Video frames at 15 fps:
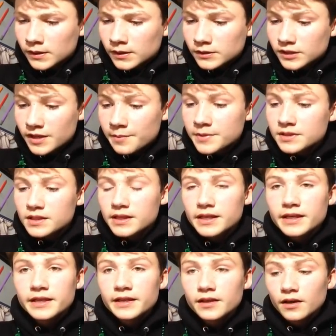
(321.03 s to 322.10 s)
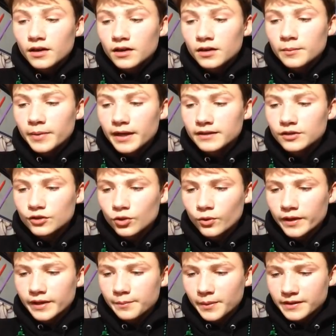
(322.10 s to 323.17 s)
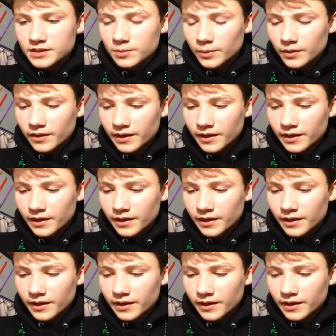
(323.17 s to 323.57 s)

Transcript: Champions League, Path of Glory, Benzema,